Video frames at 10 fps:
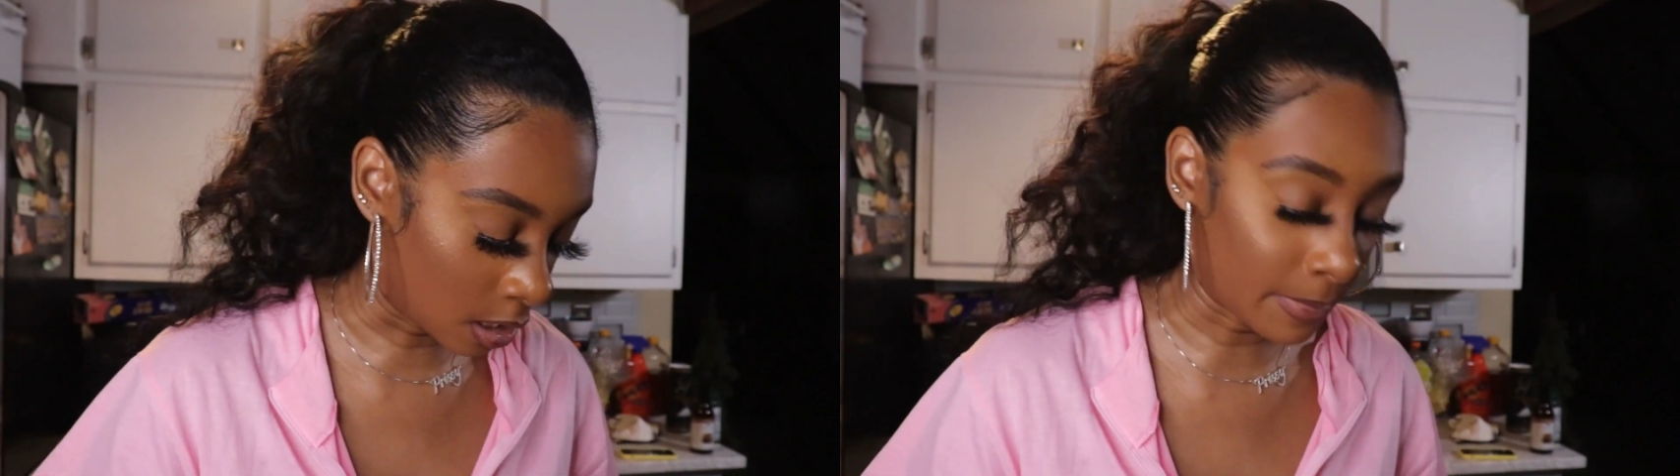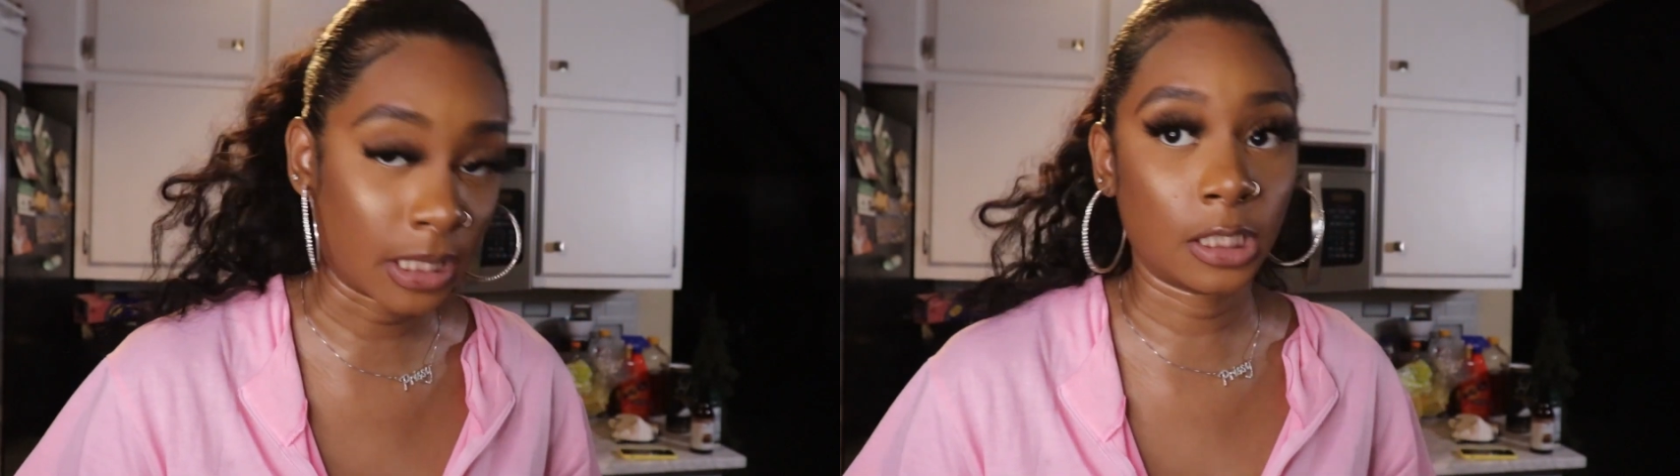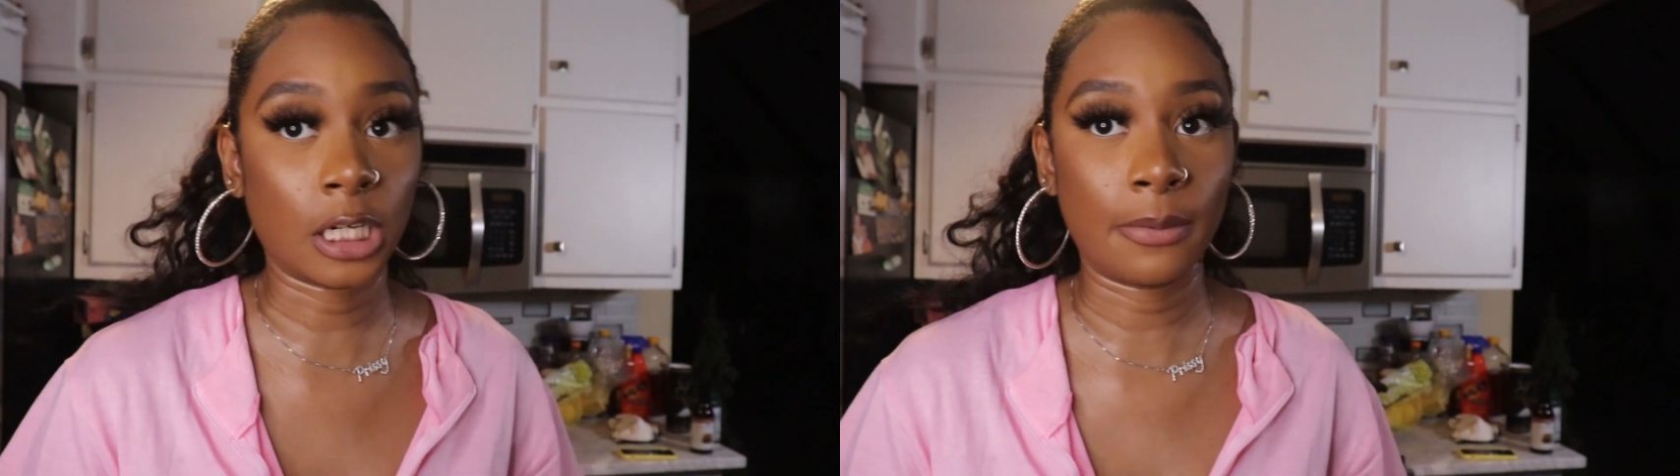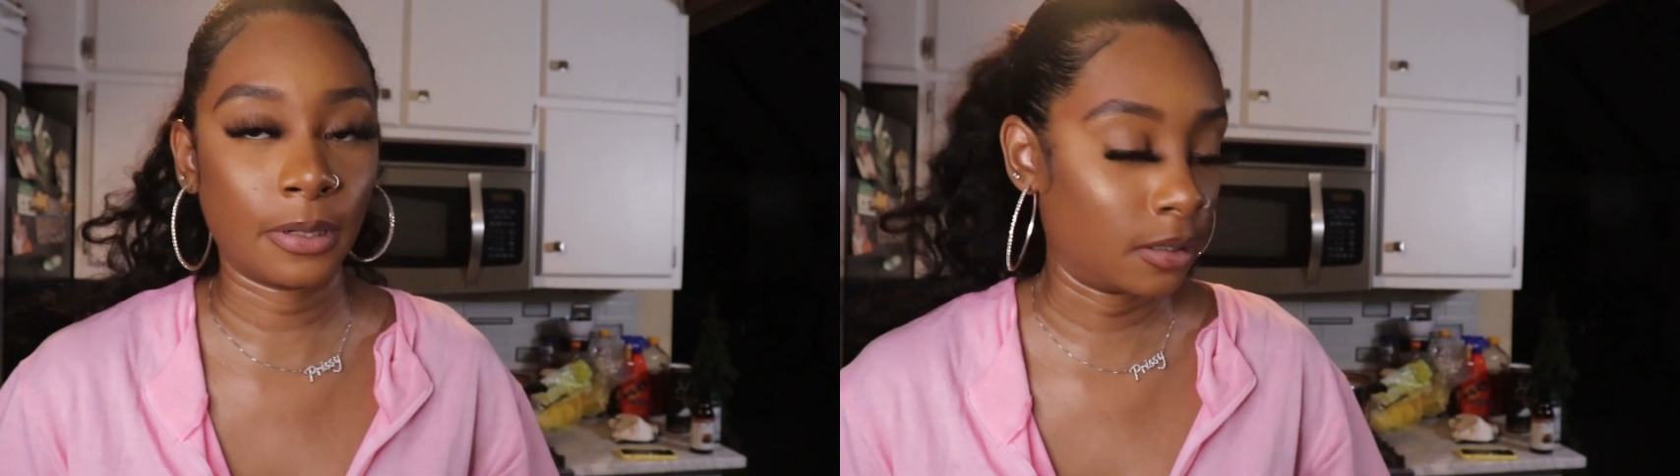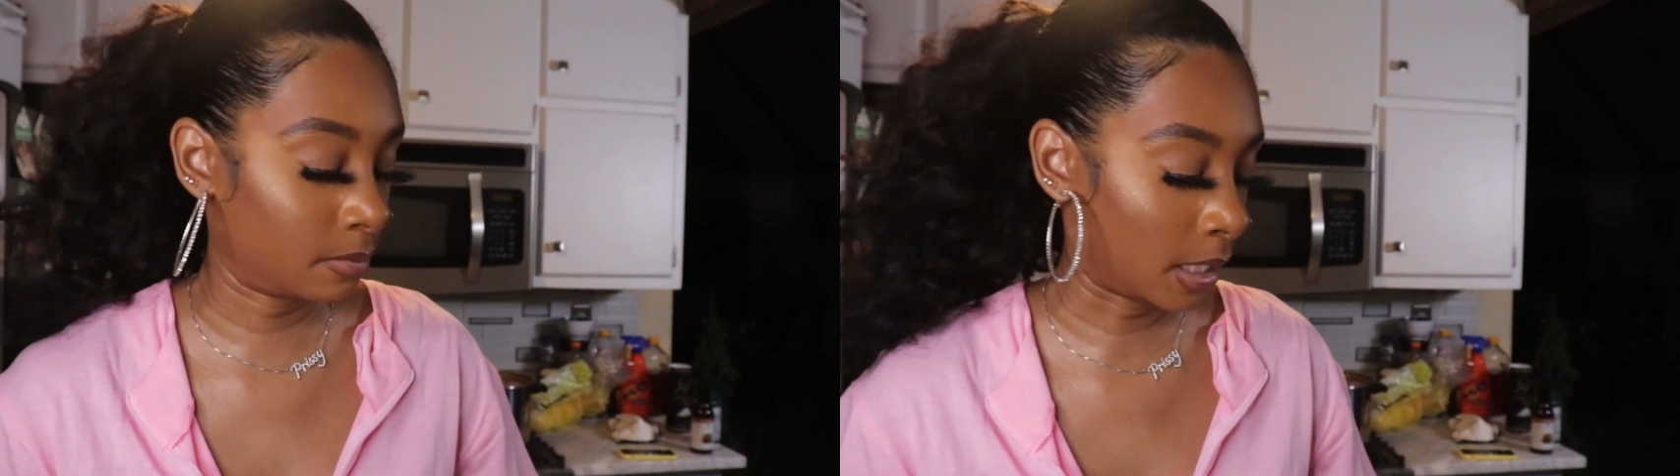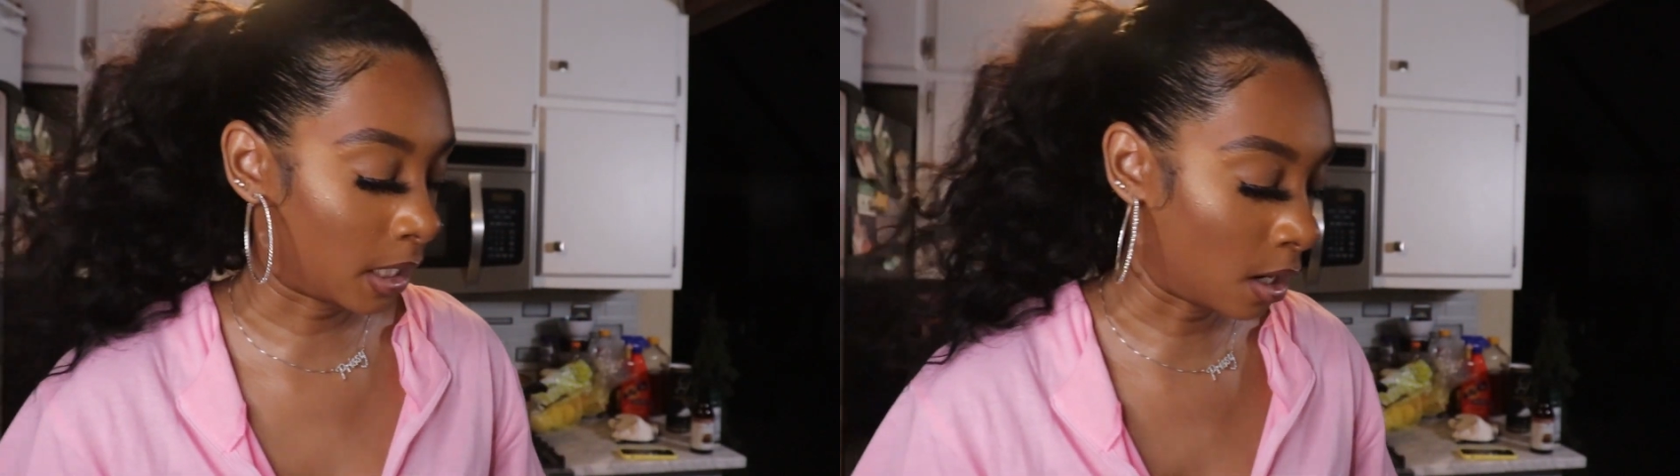so I'm about to chop up like